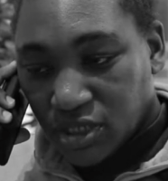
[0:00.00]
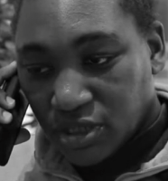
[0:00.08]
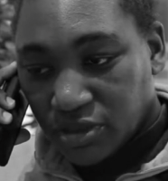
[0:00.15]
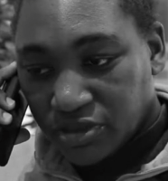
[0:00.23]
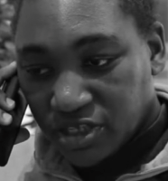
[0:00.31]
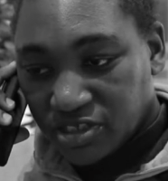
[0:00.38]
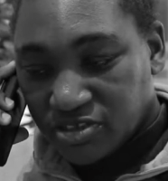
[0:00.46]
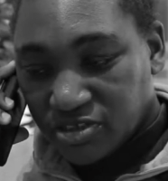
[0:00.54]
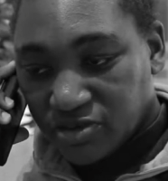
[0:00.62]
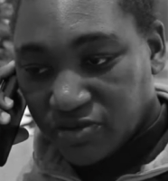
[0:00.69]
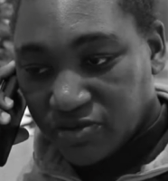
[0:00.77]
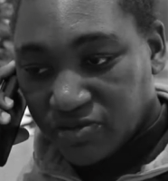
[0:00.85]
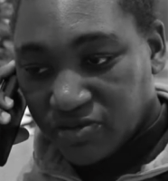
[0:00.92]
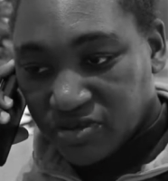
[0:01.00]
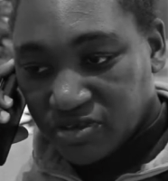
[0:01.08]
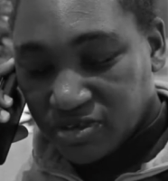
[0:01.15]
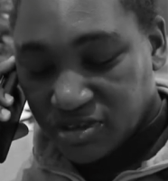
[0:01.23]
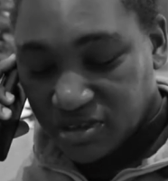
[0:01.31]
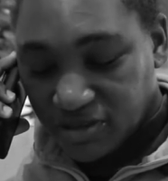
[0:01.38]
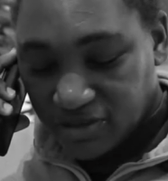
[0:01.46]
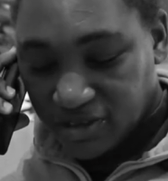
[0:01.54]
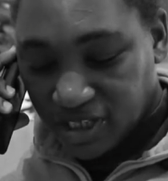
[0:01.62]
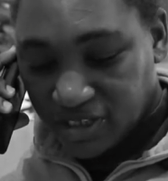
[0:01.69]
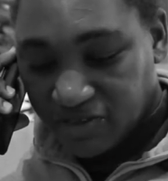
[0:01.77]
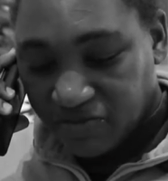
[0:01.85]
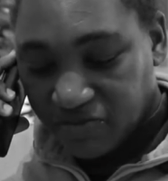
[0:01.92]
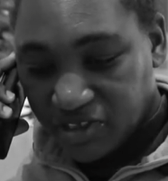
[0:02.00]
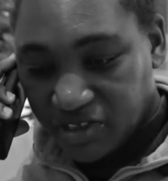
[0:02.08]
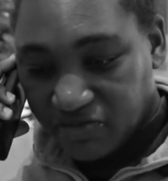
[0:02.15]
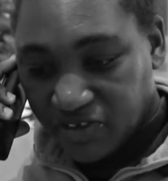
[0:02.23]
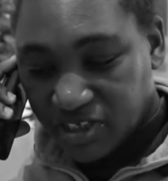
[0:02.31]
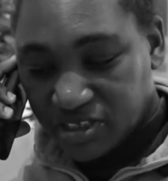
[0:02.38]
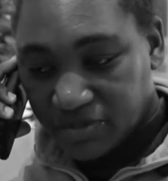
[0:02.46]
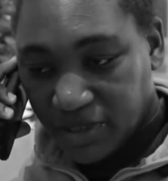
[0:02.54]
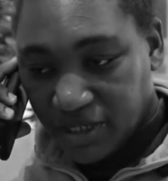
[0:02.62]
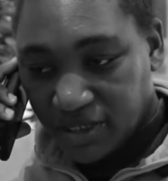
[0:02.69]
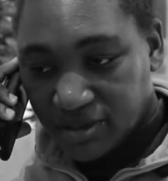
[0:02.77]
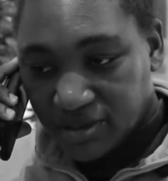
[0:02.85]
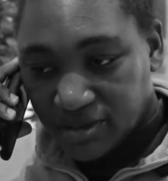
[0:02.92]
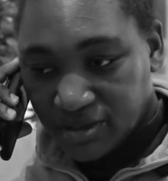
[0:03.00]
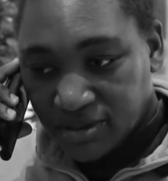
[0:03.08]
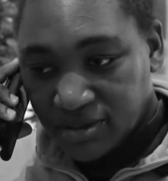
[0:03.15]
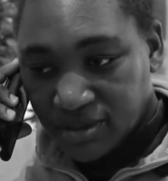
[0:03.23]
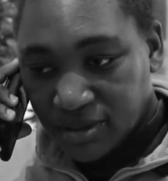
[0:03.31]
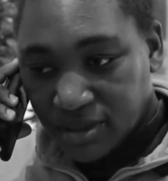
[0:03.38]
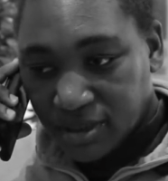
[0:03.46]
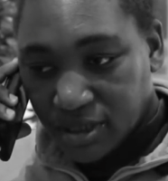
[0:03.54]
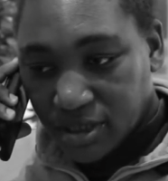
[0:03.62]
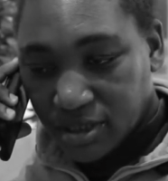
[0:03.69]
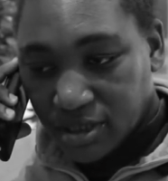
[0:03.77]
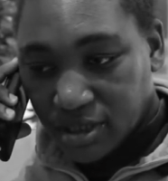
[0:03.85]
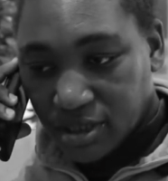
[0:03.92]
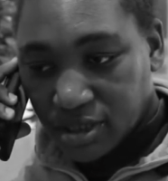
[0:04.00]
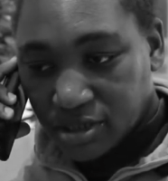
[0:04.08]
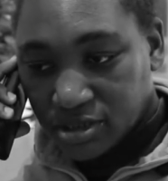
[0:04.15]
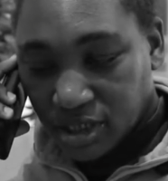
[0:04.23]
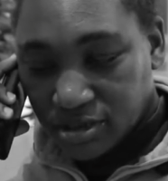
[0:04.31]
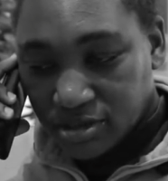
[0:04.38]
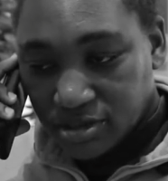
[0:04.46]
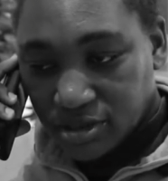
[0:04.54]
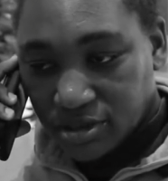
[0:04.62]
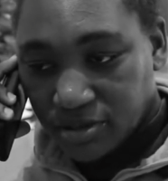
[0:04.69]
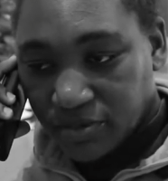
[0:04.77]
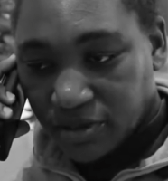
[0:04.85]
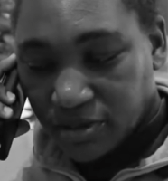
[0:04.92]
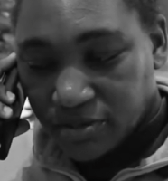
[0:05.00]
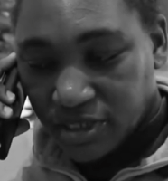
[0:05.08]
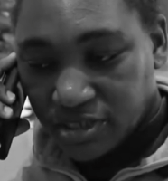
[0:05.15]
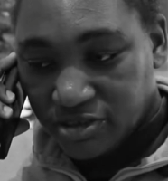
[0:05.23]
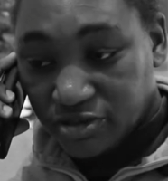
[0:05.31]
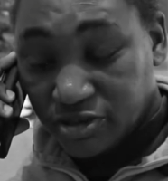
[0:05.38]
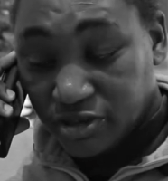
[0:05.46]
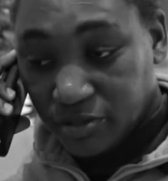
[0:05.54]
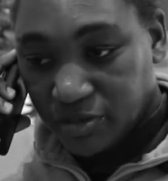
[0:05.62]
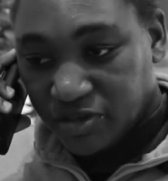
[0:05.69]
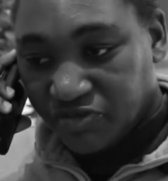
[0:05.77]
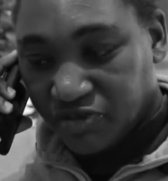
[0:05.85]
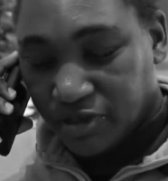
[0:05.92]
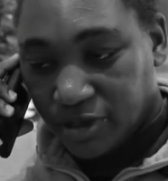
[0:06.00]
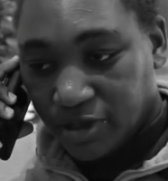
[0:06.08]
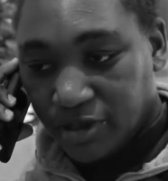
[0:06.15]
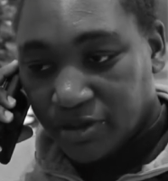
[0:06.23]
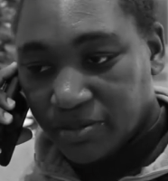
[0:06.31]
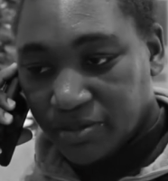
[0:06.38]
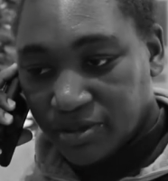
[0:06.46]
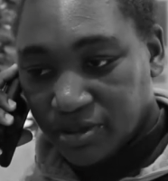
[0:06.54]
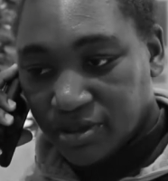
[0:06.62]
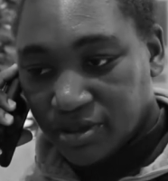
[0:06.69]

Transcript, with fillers: Uh, thanks to the, to the, thank you for the advice, man. All right, talk to you later, Bob. Thank you so much for your help.